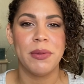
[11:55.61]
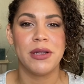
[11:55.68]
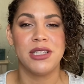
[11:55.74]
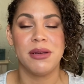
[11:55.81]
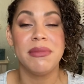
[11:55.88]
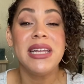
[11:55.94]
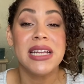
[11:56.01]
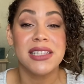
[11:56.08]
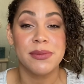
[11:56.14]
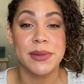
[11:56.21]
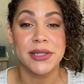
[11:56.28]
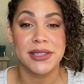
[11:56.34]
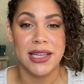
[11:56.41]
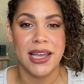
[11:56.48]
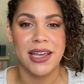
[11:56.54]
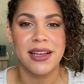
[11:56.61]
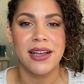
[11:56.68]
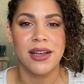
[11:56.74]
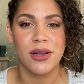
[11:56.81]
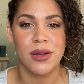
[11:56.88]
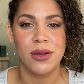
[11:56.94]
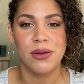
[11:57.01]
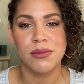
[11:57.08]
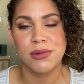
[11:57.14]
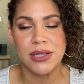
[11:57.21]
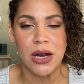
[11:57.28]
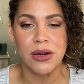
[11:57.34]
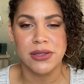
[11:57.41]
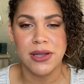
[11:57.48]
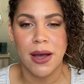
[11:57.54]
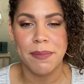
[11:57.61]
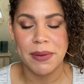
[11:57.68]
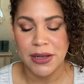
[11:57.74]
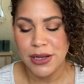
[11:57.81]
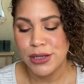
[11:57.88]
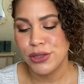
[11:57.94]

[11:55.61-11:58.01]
But to me, it smells like soursop.